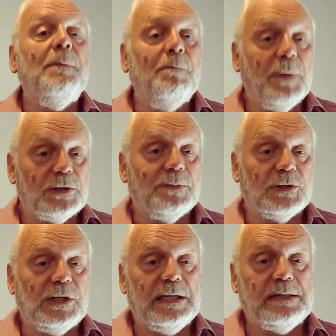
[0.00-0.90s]
much,
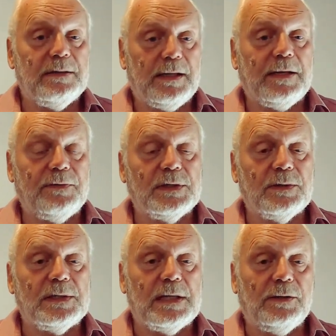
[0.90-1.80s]
much easier than having to
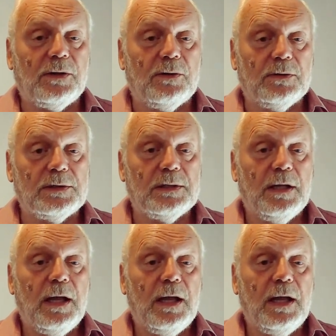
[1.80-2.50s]
attend court.